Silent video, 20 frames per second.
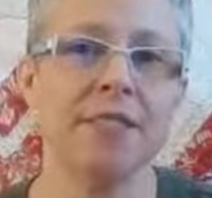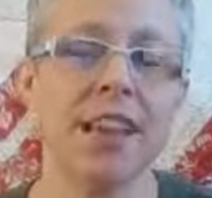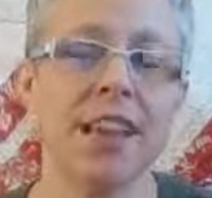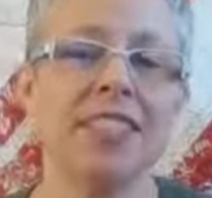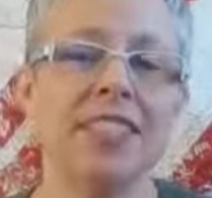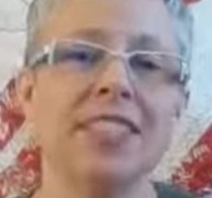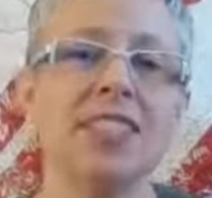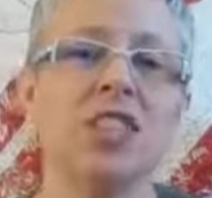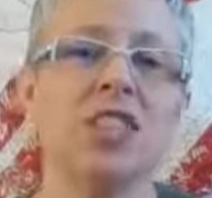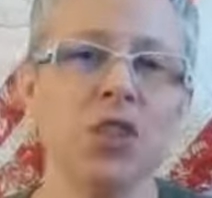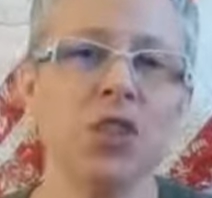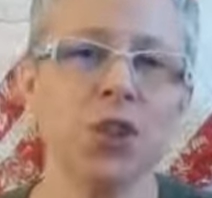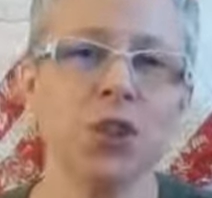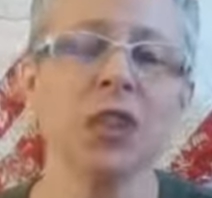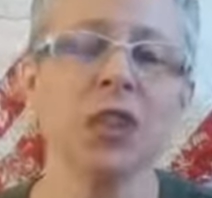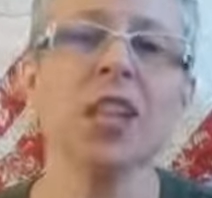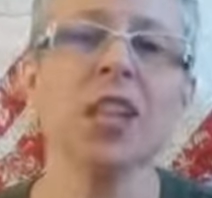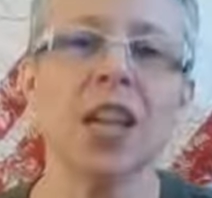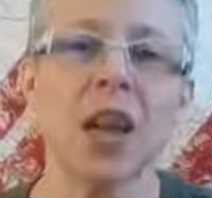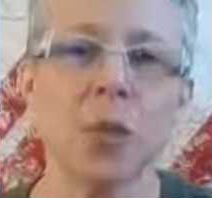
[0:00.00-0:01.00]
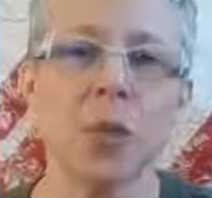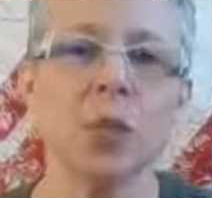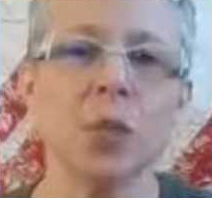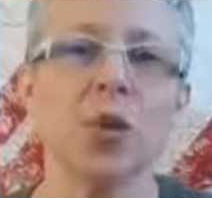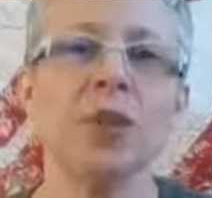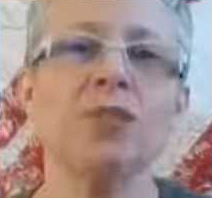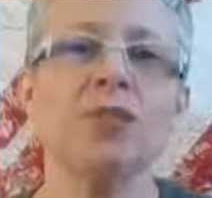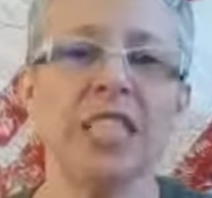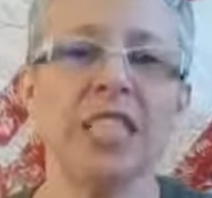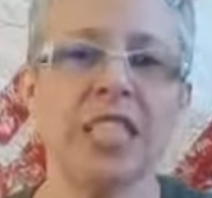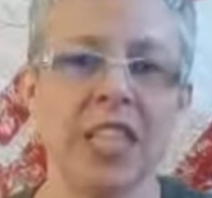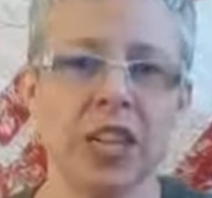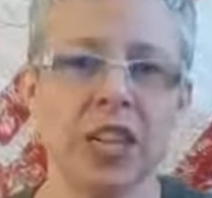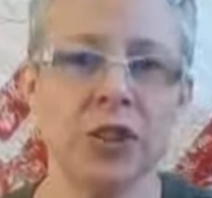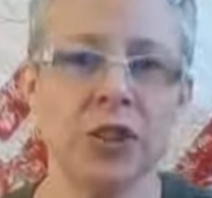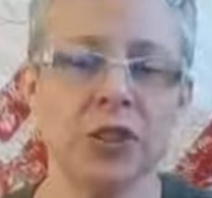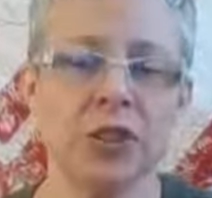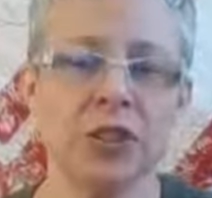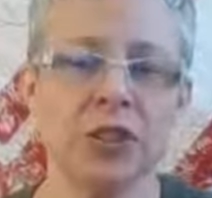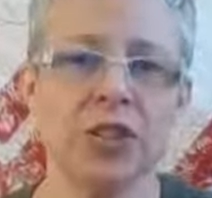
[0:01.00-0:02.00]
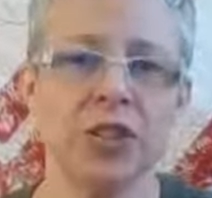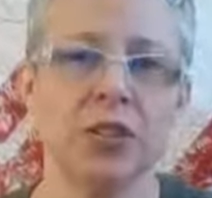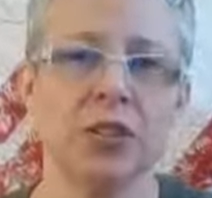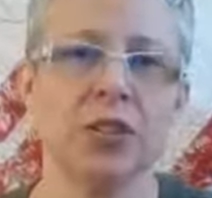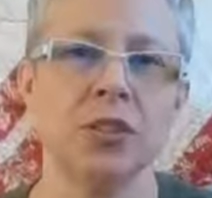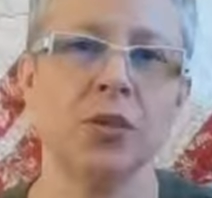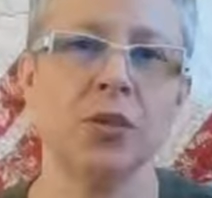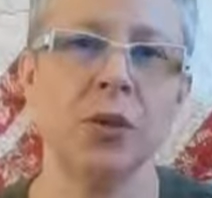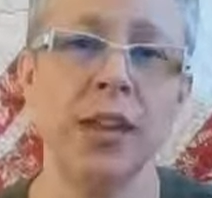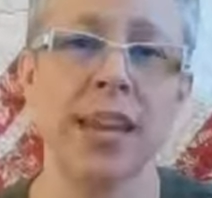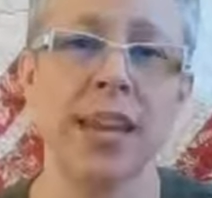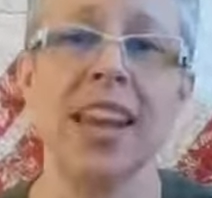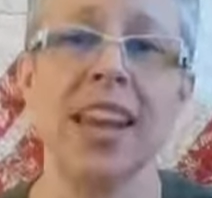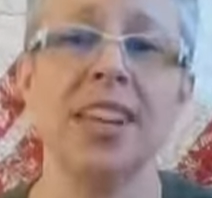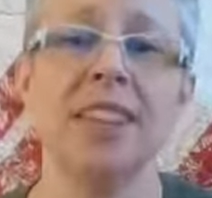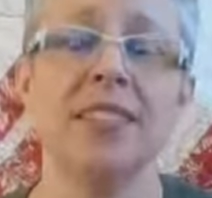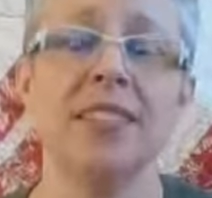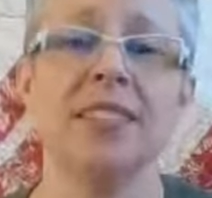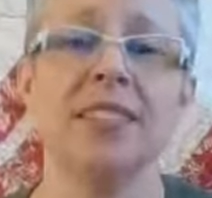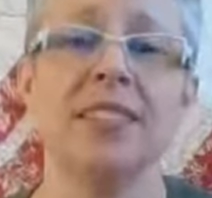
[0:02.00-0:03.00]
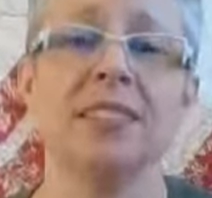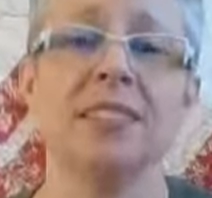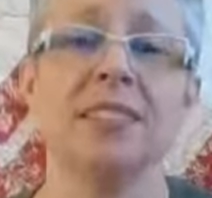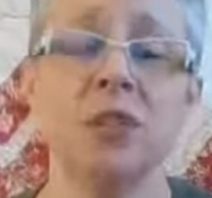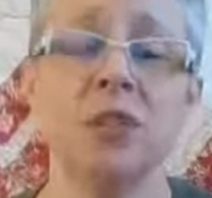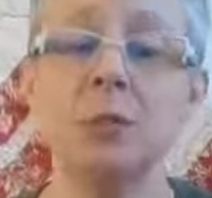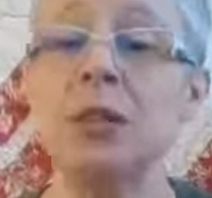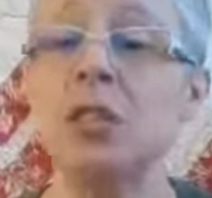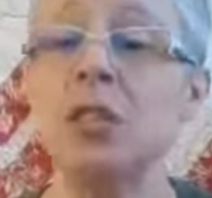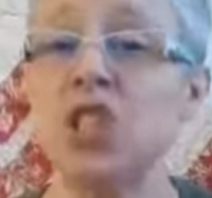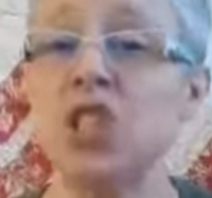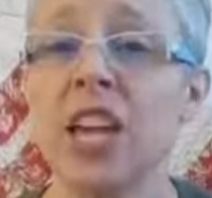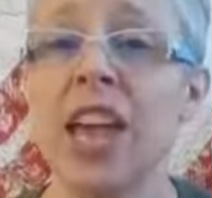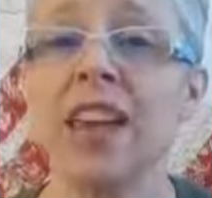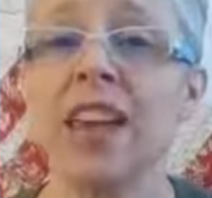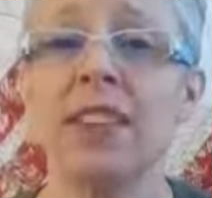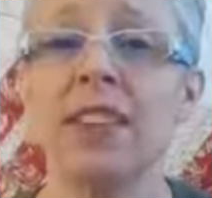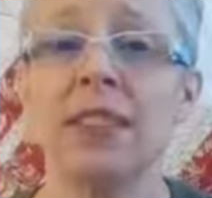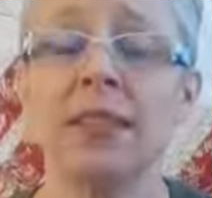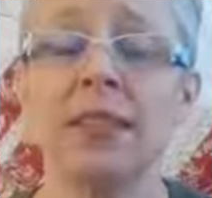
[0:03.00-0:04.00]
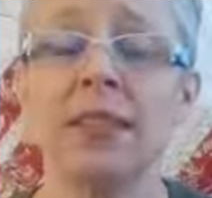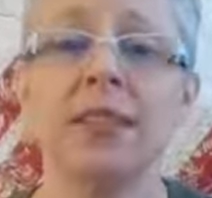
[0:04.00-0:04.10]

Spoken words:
has a certain number of tears created to be shed.